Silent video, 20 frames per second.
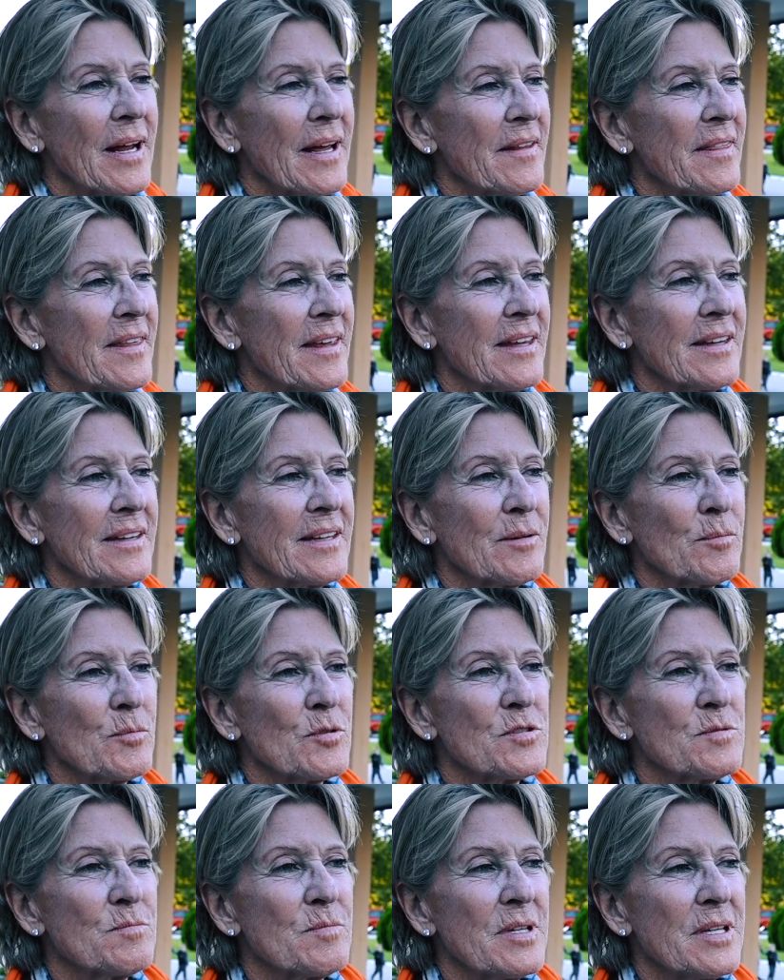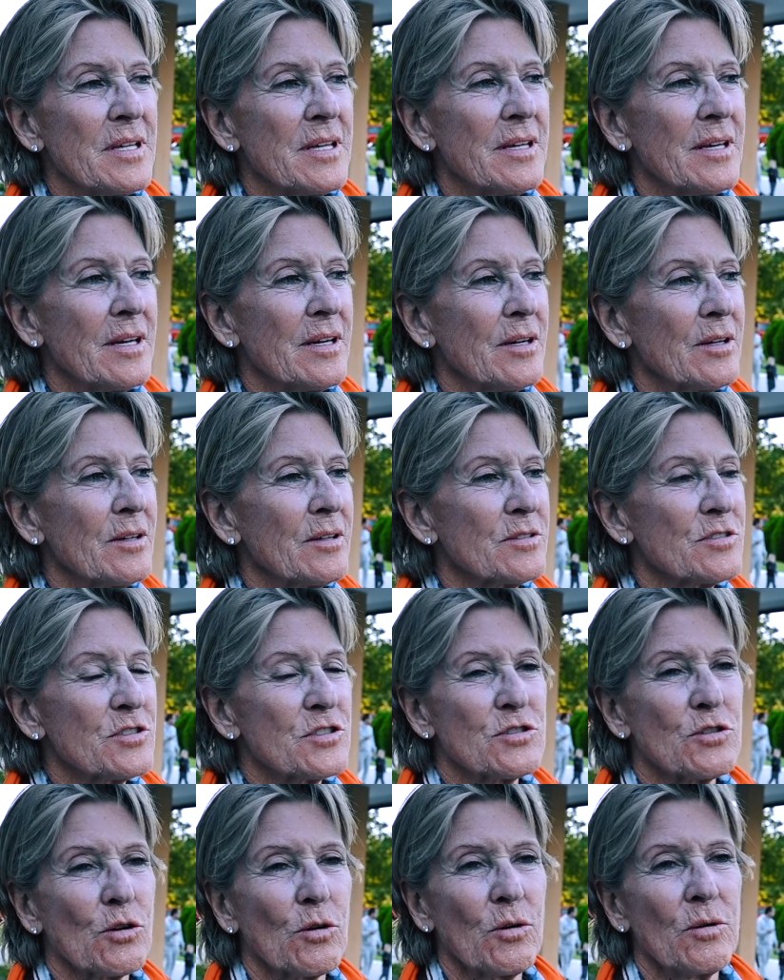I think there must be a uh,
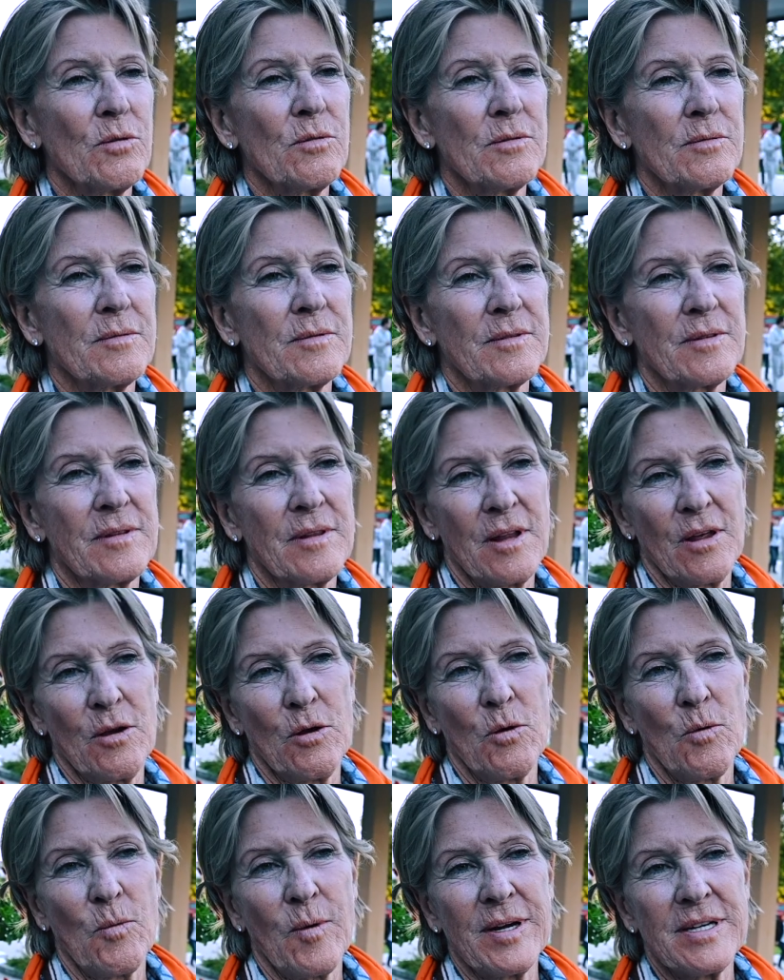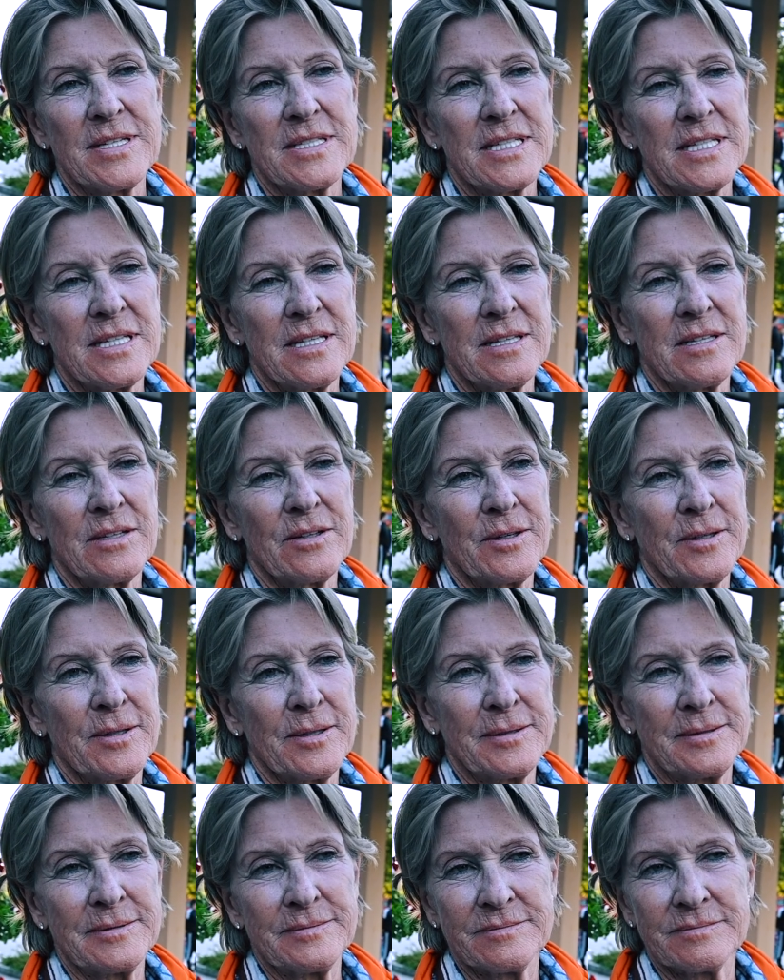stone who went in
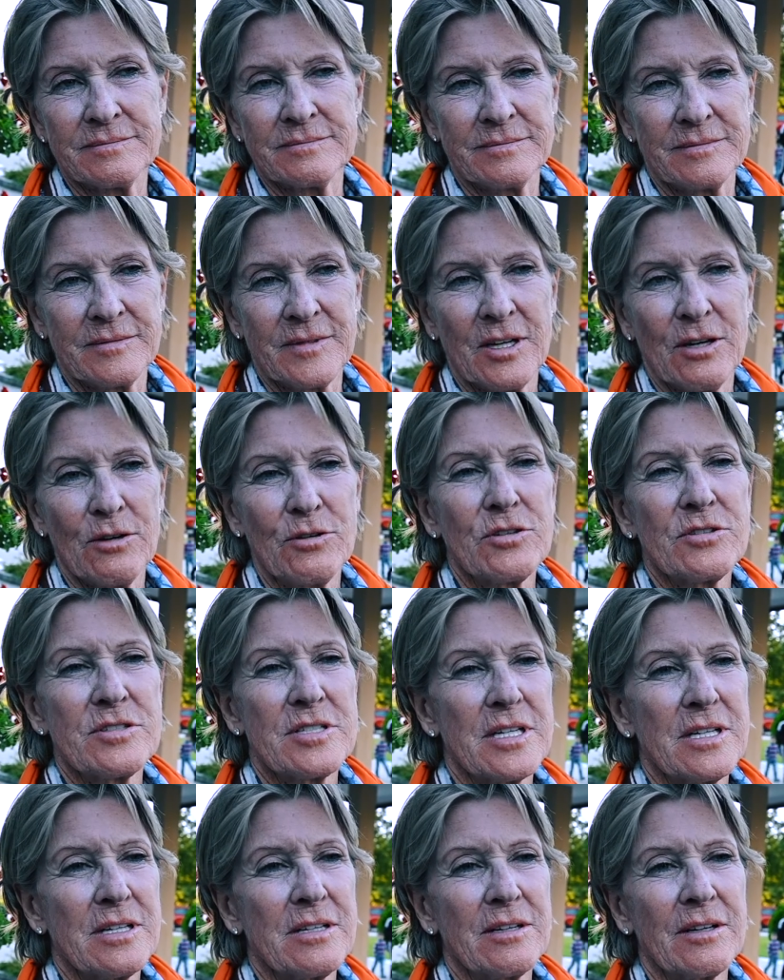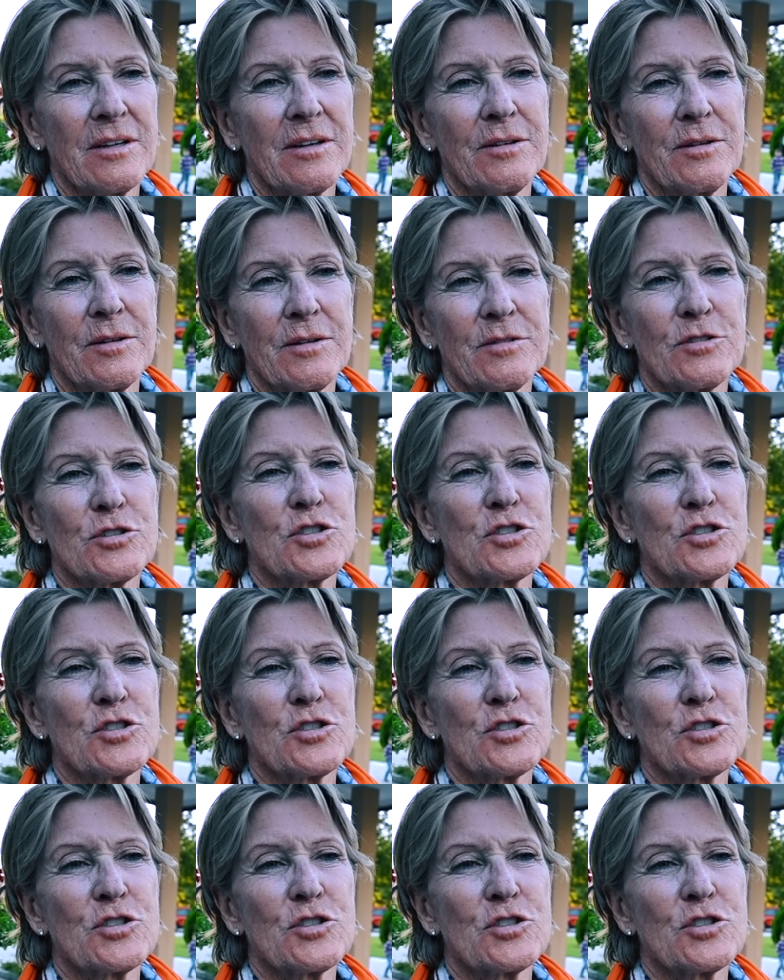the what do you say? Spoke.